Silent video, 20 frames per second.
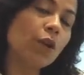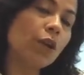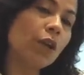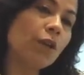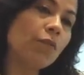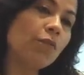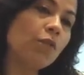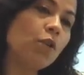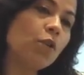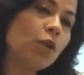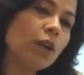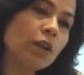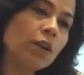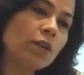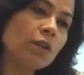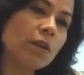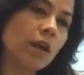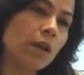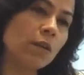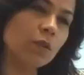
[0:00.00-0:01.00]
if you look at
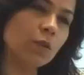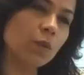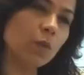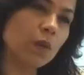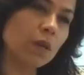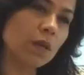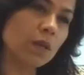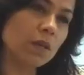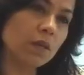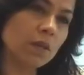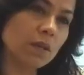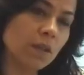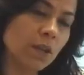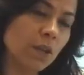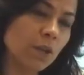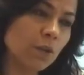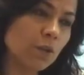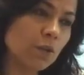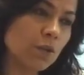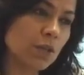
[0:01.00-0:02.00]
around the world, a
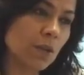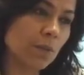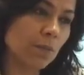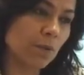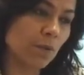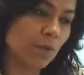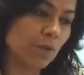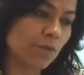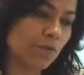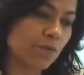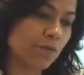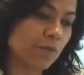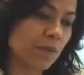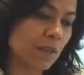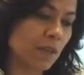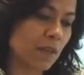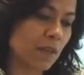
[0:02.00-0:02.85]
huge number of